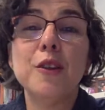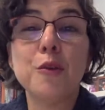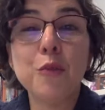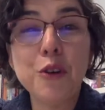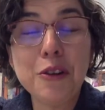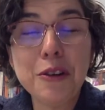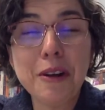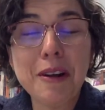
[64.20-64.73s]
your
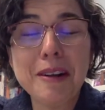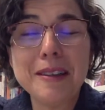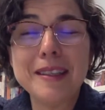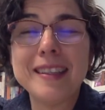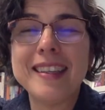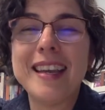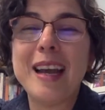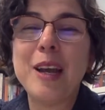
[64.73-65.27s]
protocol to
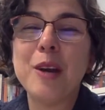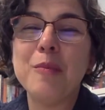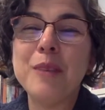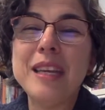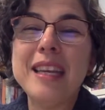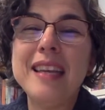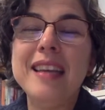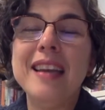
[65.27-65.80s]
the
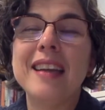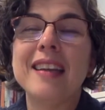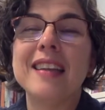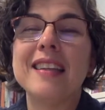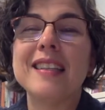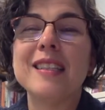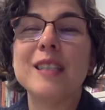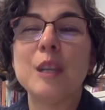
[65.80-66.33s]
IRB and it
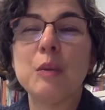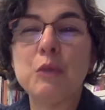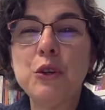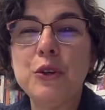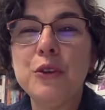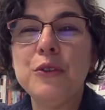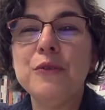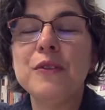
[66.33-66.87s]
is
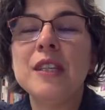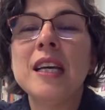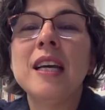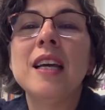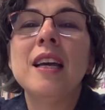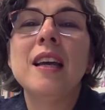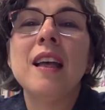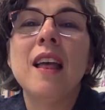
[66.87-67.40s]
approved,
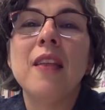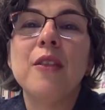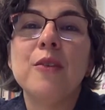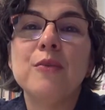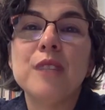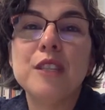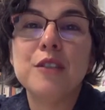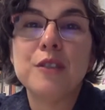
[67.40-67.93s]
the
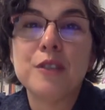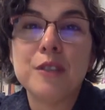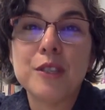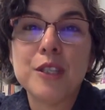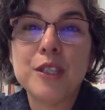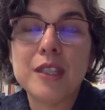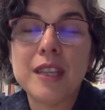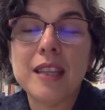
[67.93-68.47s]

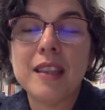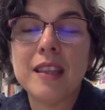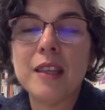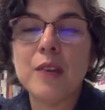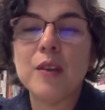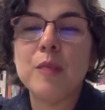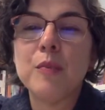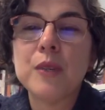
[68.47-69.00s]
research in
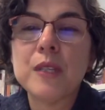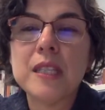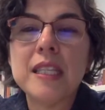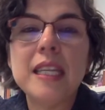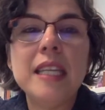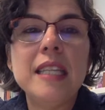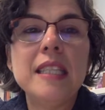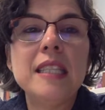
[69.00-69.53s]
theory
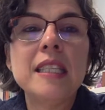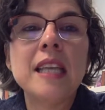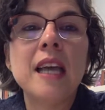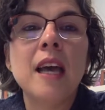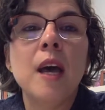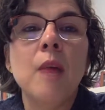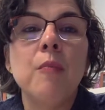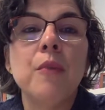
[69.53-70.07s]
proceeds.
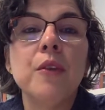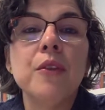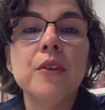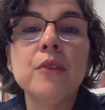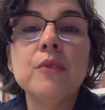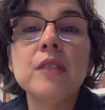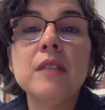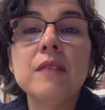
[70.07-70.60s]
But
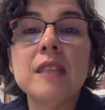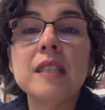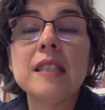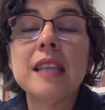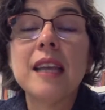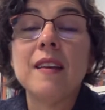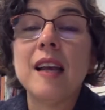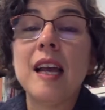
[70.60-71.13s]
those of us
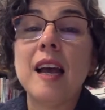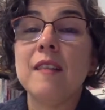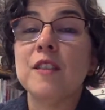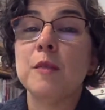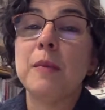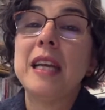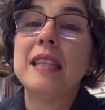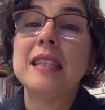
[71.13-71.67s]
that have
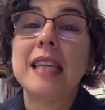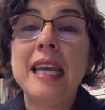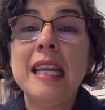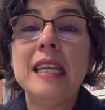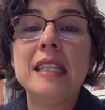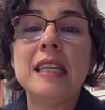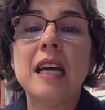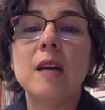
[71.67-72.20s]
spent
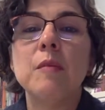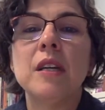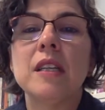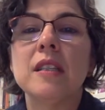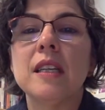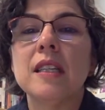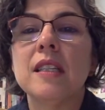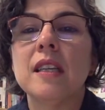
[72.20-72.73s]
any time
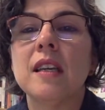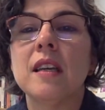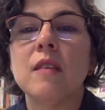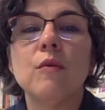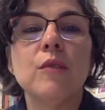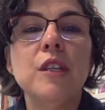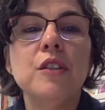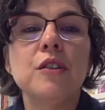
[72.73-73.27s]
conducting
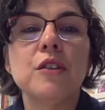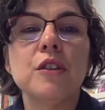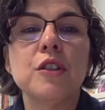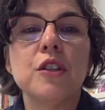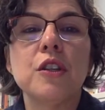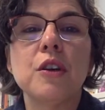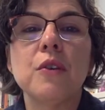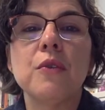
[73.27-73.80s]
research
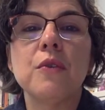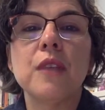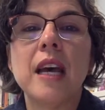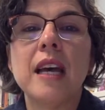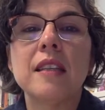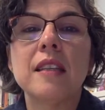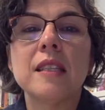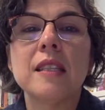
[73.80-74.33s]
know
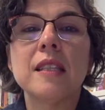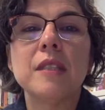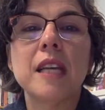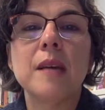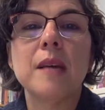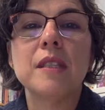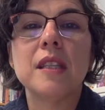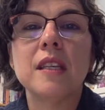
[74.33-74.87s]
that
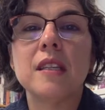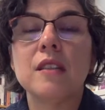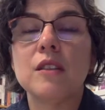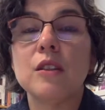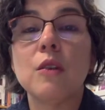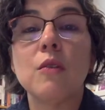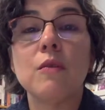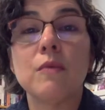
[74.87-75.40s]
sometimes things
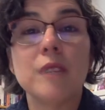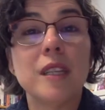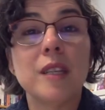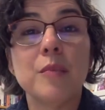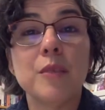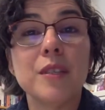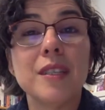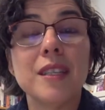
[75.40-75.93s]
don't really
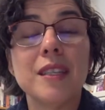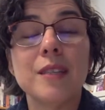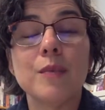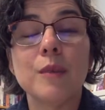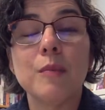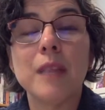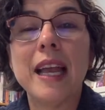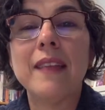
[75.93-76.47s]
proceed as we
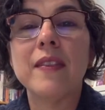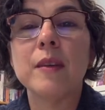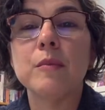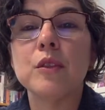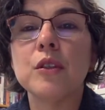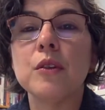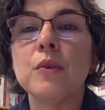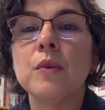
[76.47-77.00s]
planned them
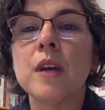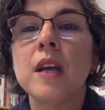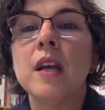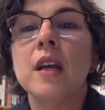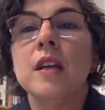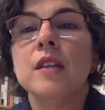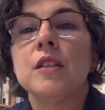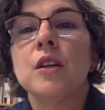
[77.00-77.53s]
to.
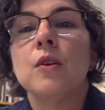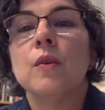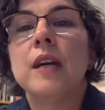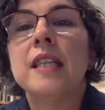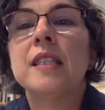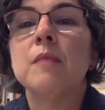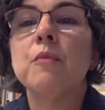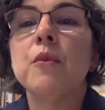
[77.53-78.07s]
So
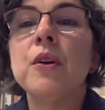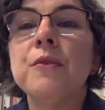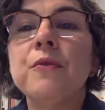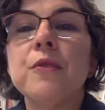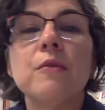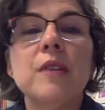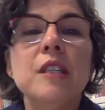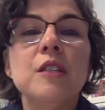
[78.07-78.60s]
it's important
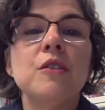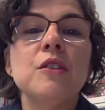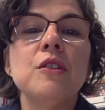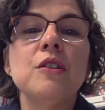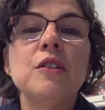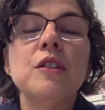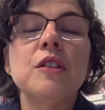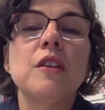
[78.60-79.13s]
for
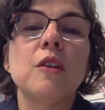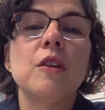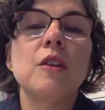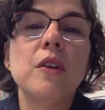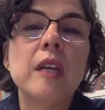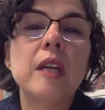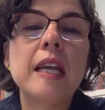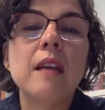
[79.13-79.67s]
researchers to
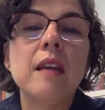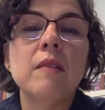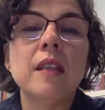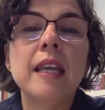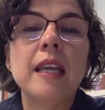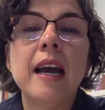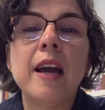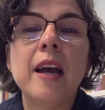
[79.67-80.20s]
communicate with the
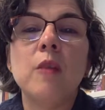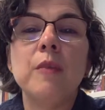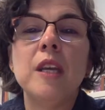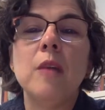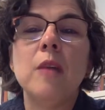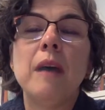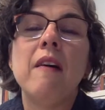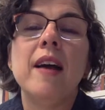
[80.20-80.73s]
IRB
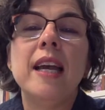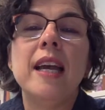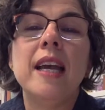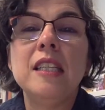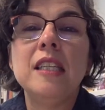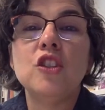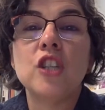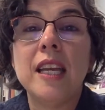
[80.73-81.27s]
about
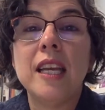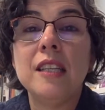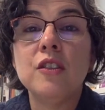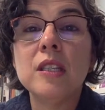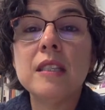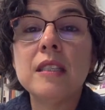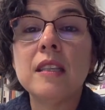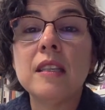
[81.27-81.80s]
any
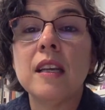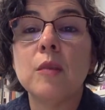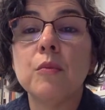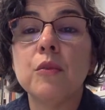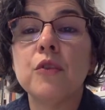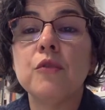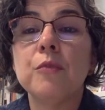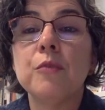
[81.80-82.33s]
changes in
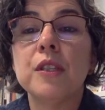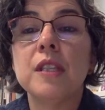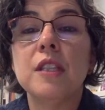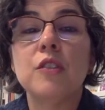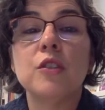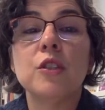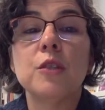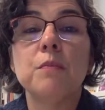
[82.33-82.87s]
approved
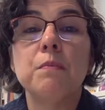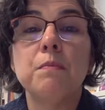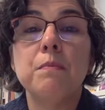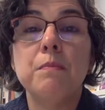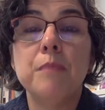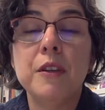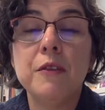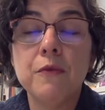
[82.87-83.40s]
procedures
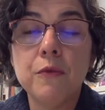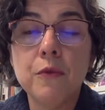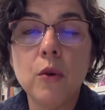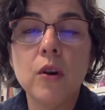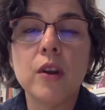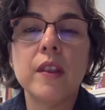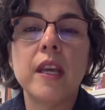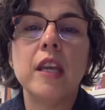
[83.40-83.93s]

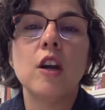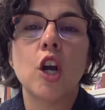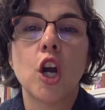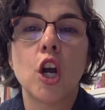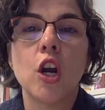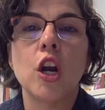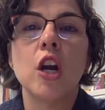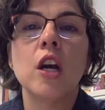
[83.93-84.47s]
before they
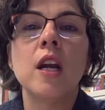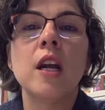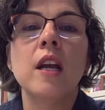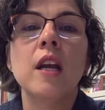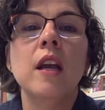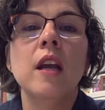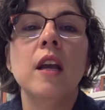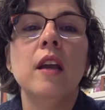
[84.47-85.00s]
occur.
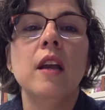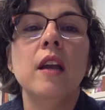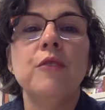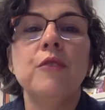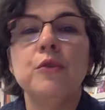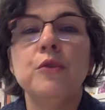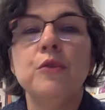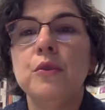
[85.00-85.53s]
If
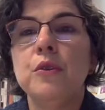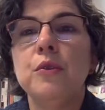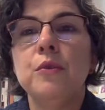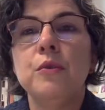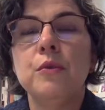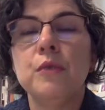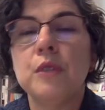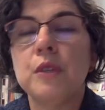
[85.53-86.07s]
you
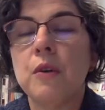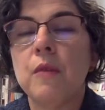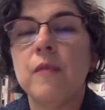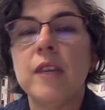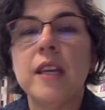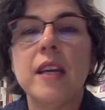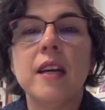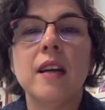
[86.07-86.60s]
do so
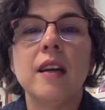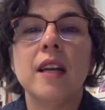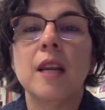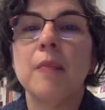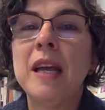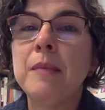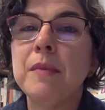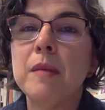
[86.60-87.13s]
via an
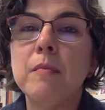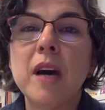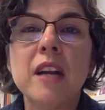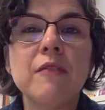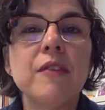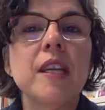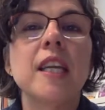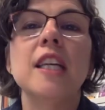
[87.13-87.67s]
amendment
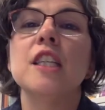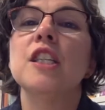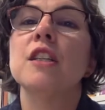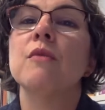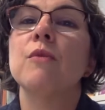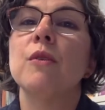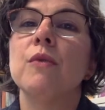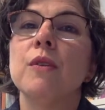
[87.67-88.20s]

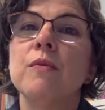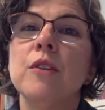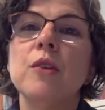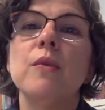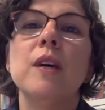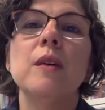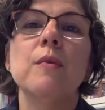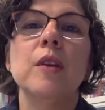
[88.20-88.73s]
modification. We
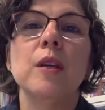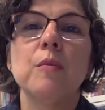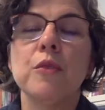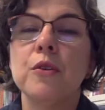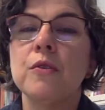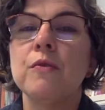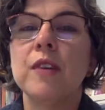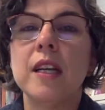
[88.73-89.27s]
review it, we
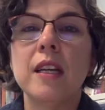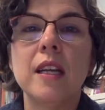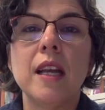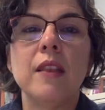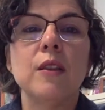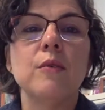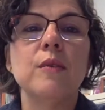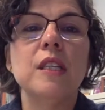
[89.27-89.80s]
approve it,
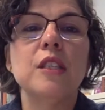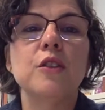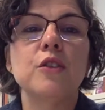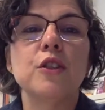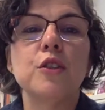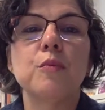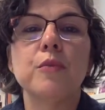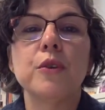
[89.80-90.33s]
and the
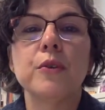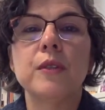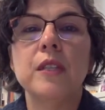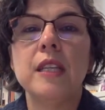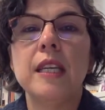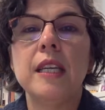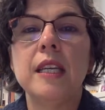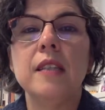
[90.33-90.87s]
research
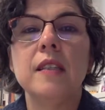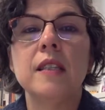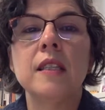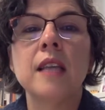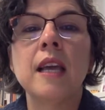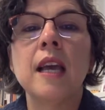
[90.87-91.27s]
proceeds.